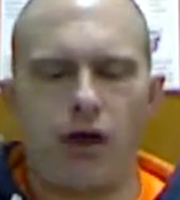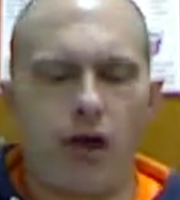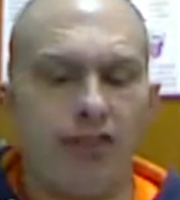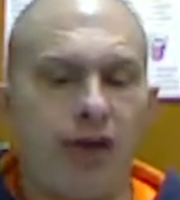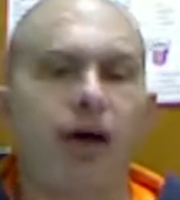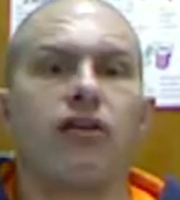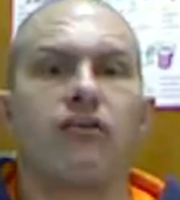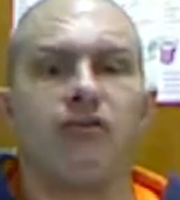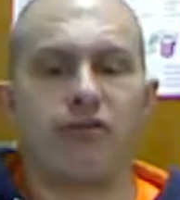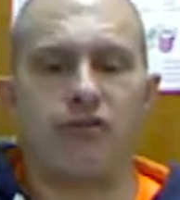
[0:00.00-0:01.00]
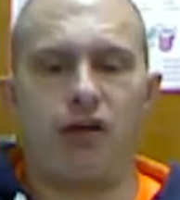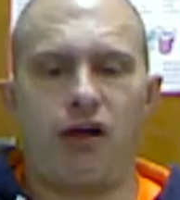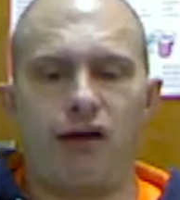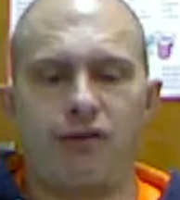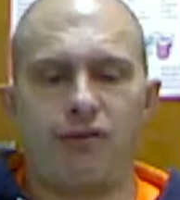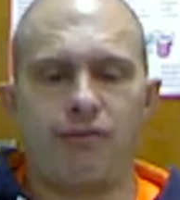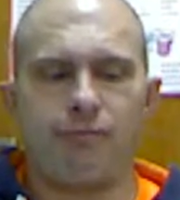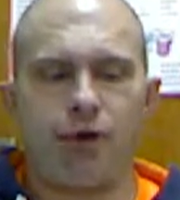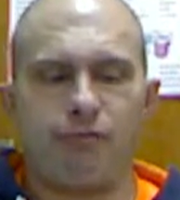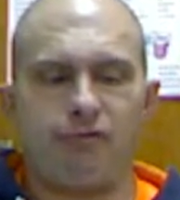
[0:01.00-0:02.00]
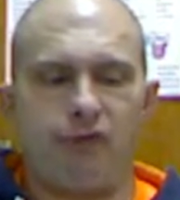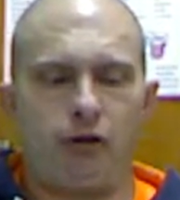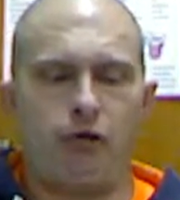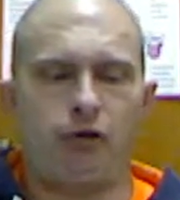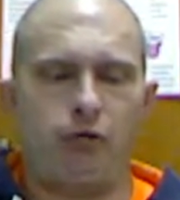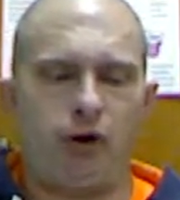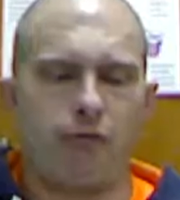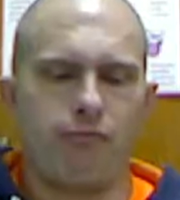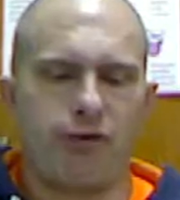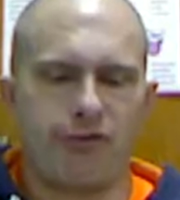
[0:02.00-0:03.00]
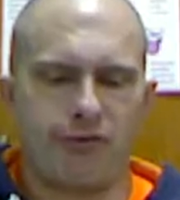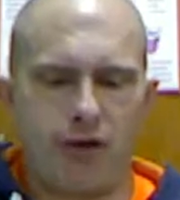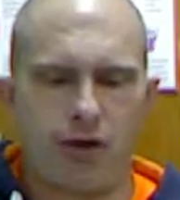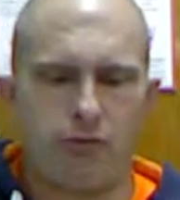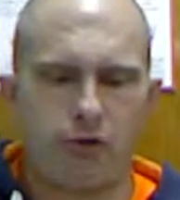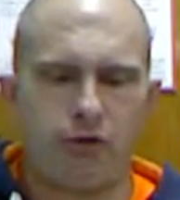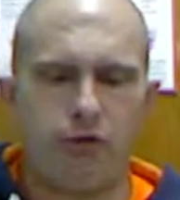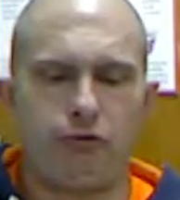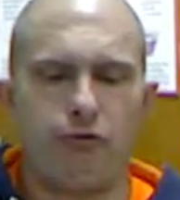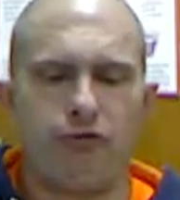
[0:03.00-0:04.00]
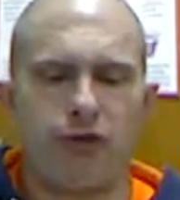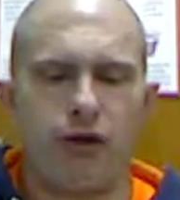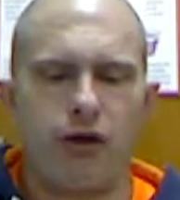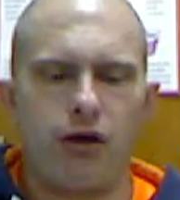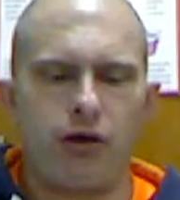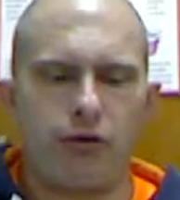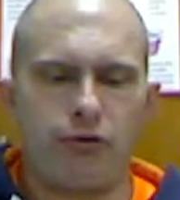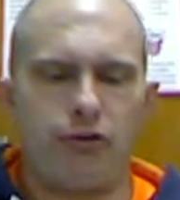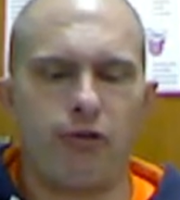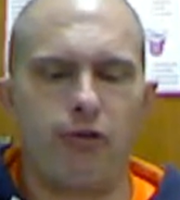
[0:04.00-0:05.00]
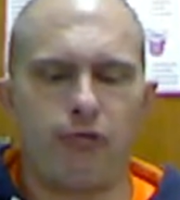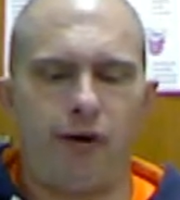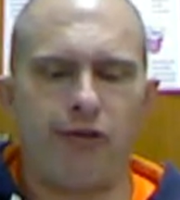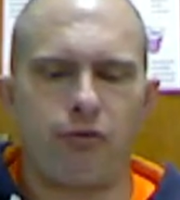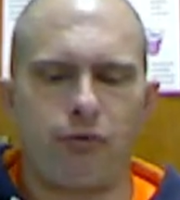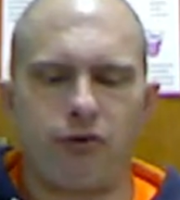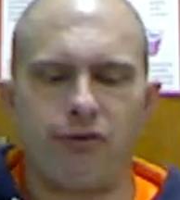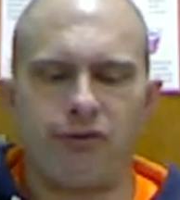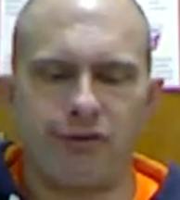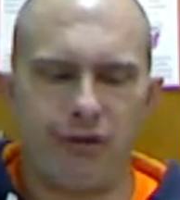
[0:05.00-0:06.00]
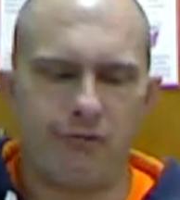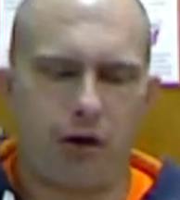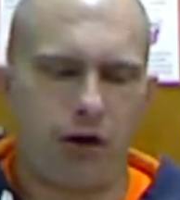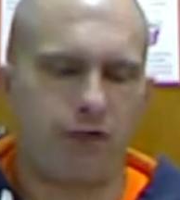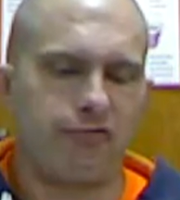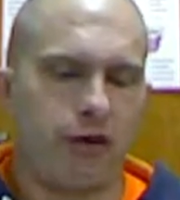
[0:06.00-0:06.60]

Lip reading: at the end of its lines, it may be following a rhyming scheme or using those rhyming words in a set pattern.